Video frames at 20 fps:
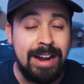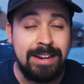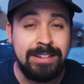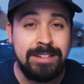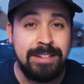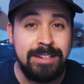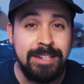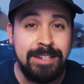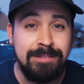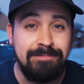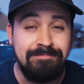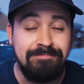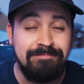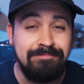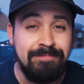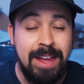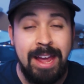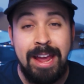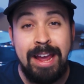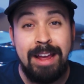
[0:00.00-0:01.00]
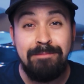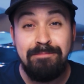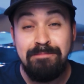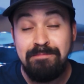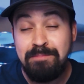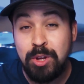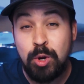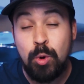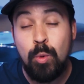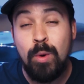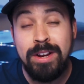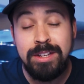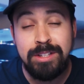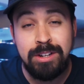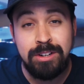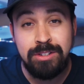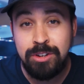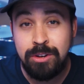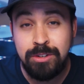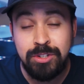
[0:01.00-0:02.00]
accident. And the
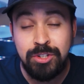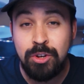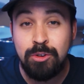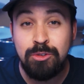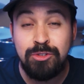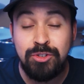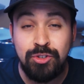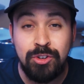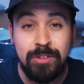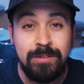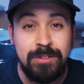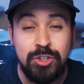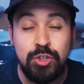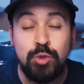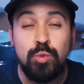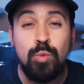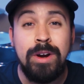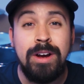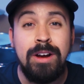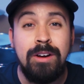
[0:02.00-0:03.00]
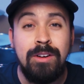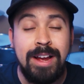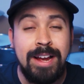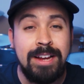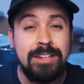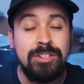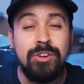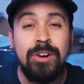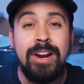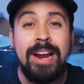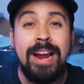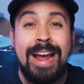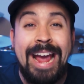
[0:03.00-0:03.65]
quasars also served us well as our